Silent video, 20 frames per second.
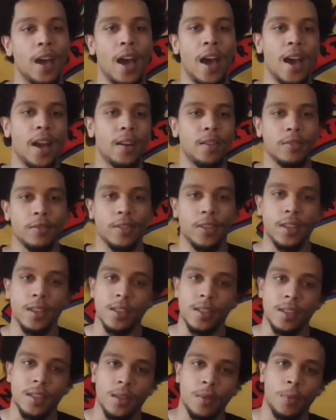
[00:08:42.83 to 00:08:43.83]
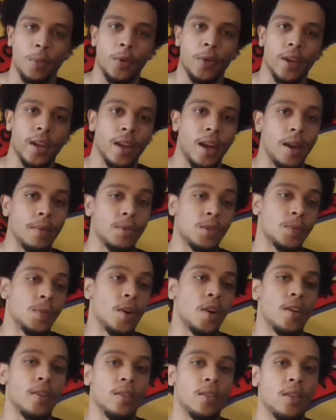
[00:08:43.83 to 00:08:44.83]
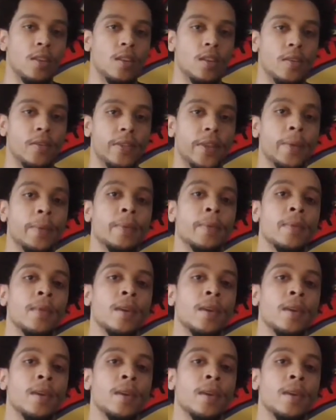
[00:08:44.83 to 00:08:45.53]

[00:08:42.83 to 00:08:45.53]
I don't really see the point. I'm smarter than all of them.